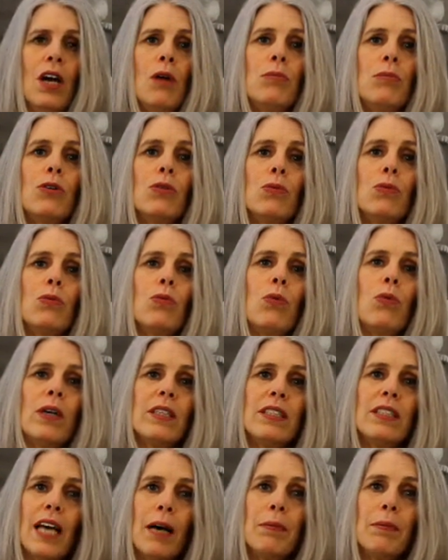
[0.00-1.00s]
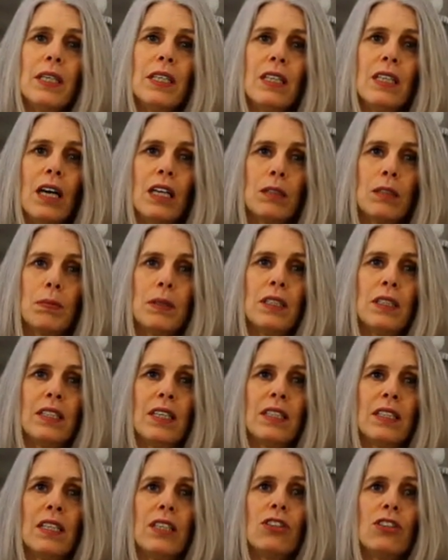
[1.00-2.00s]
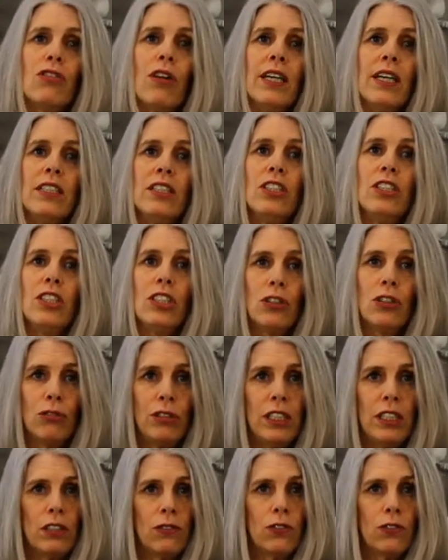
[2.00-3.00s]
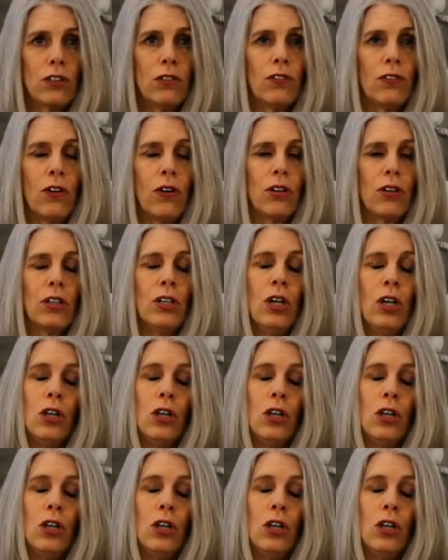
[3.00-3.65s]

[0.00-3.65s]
But what is happening in the hospital is that they're trying to decrease footfall.